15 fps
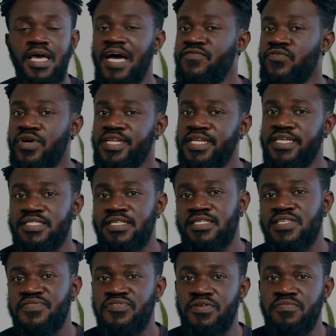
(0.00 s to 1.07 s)
Avoid
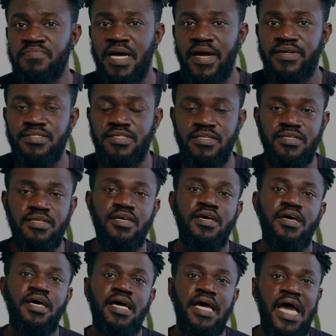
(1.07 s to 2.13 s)
excessive comparison.
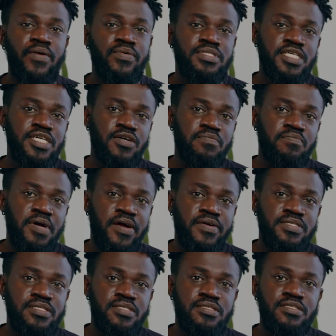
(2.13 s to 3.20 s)
I would say
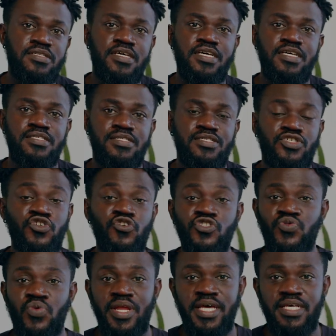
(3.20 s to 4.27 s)
comparison is
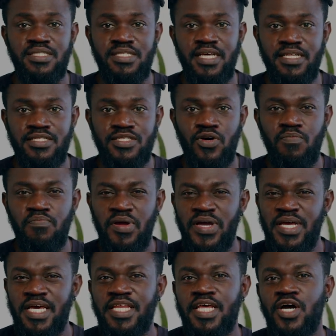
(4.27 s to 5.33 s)
good to an extent.
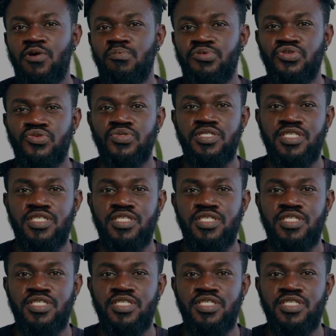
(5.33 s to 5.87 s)
Comparing can help you